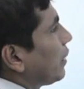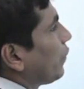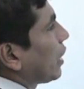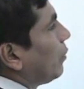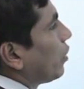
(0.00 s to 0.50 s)
of a
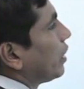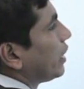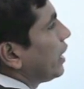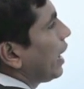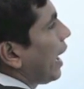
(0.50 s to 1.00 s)

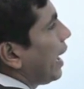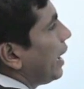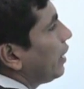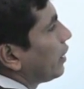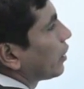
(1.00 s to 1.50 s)
commodity
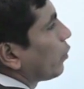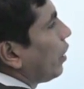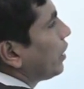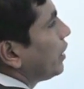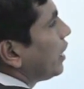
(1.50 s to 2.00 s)
and
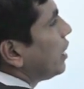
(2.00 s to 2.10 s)
quantity